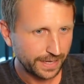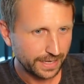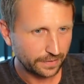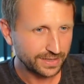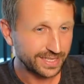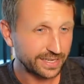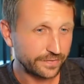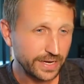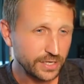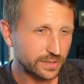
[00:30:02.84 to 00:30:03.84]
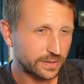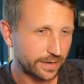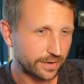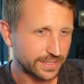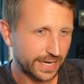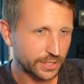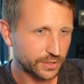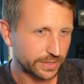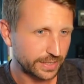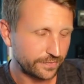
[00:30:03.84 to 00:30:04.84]
And I think the innovation there is
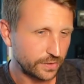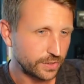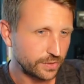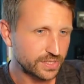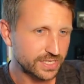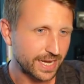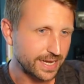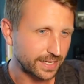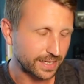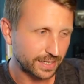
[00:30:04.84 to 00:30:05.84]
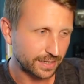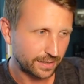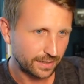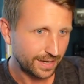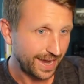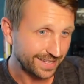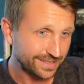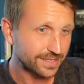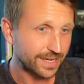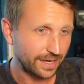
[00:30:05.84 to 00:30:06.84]
actually, if you do staking at
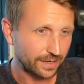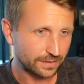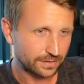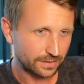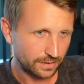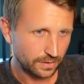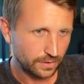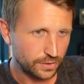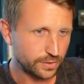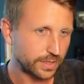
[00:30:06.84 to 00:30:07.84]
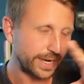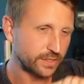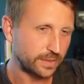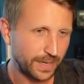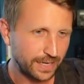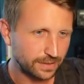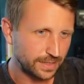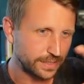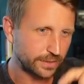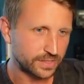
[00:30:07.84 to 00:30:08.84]
scale, you can actually pay
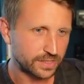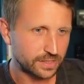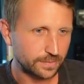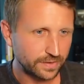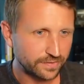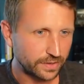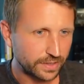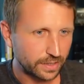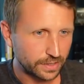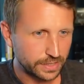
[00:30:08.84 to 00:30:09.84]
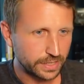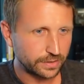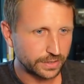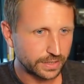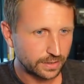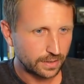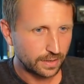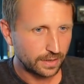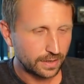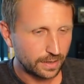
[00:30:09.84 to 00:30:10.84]
the ecosystem and fund it on yield.
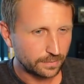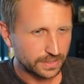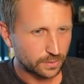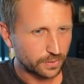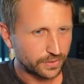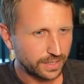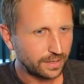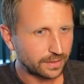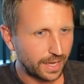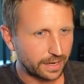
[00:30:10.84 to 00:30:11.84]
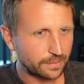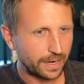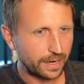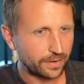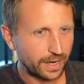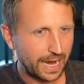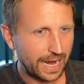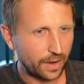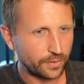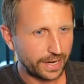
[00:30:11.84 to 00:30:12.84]
And so we're thinking a lot about
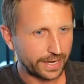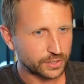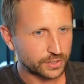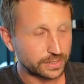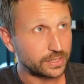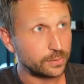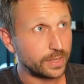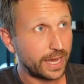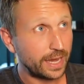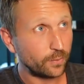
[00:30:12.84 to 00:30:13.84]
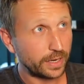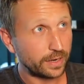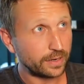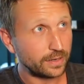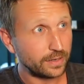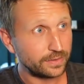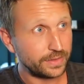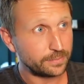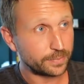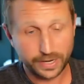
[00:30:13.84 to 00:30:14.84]
how to actually do that, where
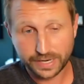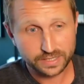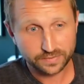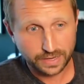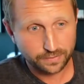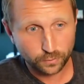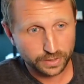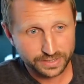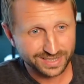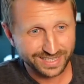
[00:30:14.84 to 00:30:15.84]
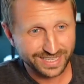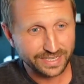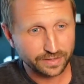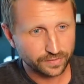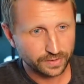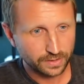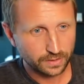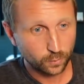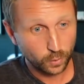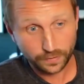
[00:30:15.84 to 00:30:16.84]
then brands, if they ever wanted to leave,
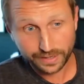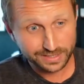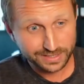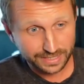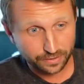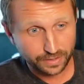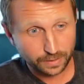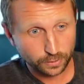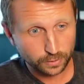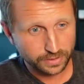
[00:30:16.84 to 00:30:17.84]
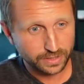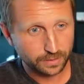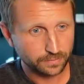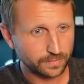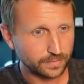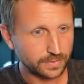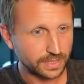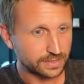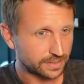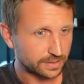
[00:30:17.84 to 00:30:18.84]
one, they can take their network with them
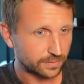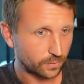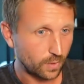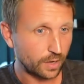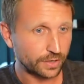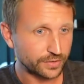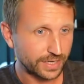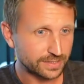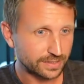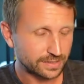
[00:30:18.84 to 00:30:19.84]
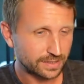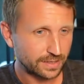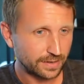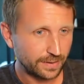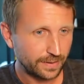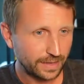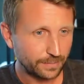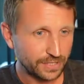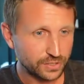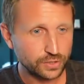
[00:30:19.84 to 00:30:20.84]
because it's wallet addresses.
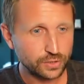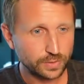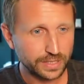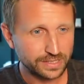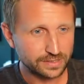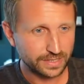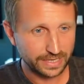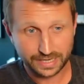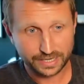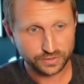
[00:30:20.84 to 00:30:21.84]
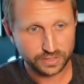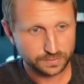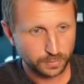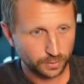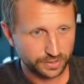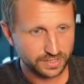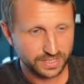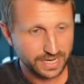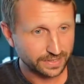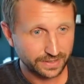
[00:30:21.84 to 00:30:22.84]
But two is they can actually just pull their
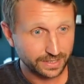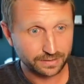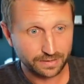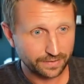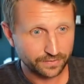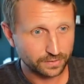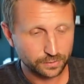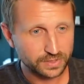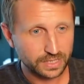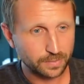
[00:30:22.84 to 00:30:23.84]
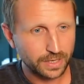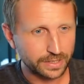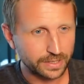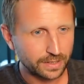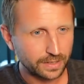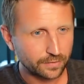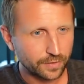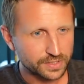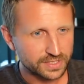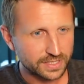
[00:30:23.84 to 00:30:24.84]
stake and they didn't have to lose any money.
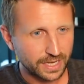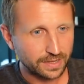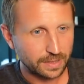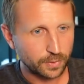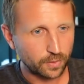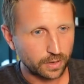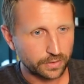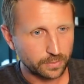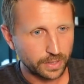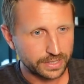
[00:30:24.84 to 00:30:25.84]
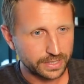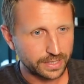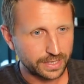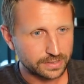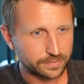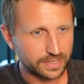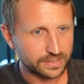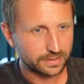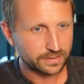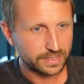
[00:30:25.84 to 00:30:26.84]
Versus today, they pour all their money into SMS
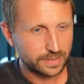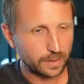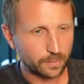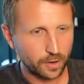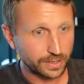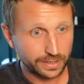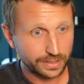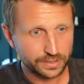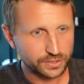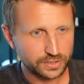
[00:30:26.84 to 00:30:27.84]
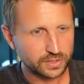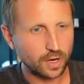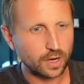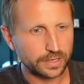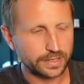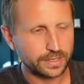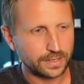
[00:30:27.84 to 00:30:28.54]
and email marketing and it's just gone.